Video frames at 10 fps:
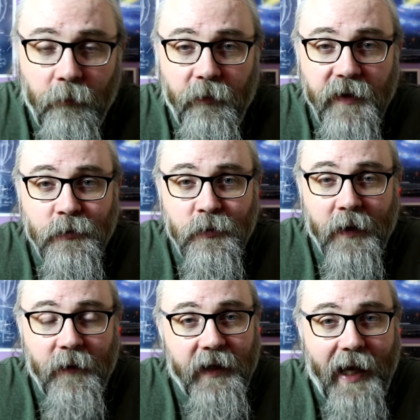This was
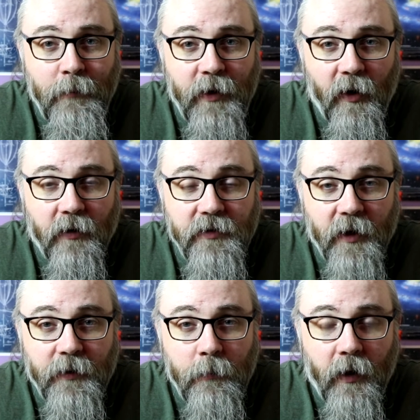when the yappy dog
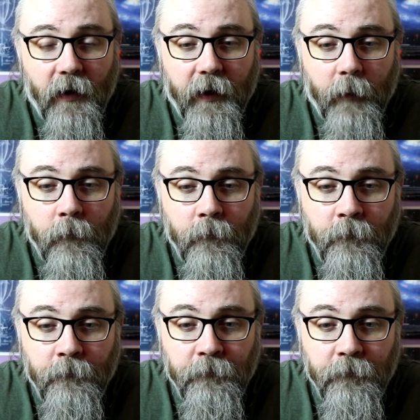started barking.
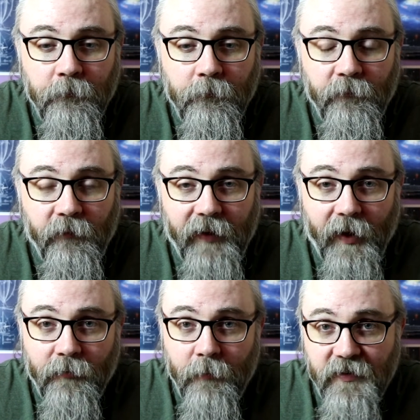
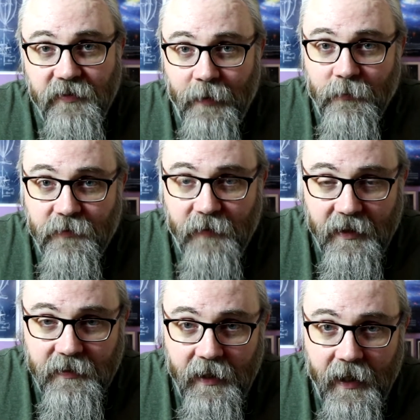Now, from the sounds of
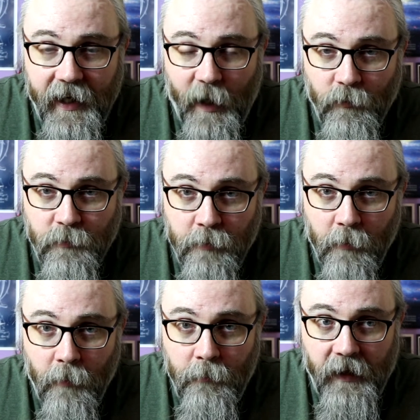it, it was
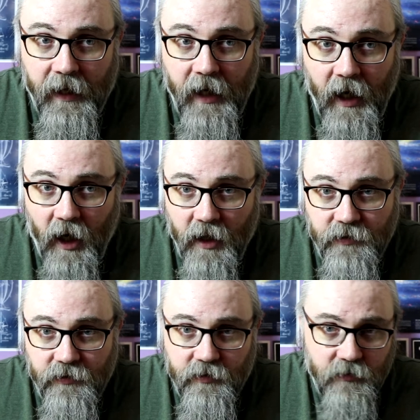probably
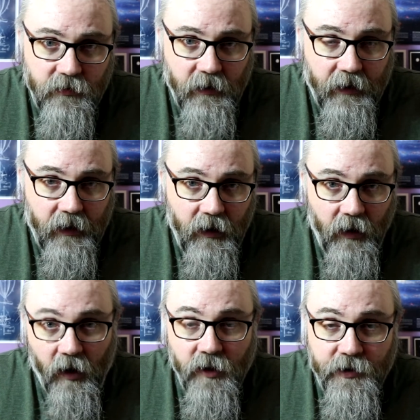slightly
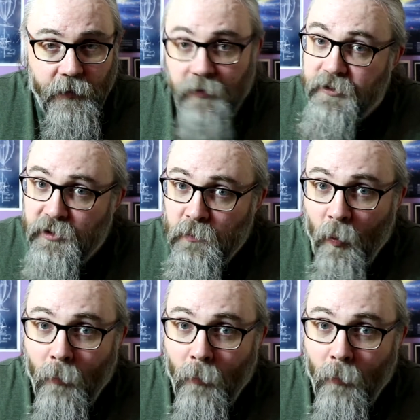larger than a small